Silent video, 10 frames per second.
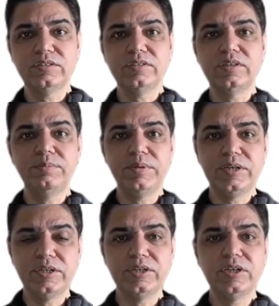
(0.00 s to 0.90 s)

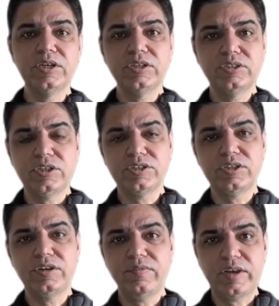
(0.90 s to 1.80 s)
repeated chest
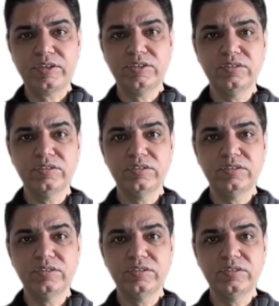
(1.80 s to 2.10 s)
infections.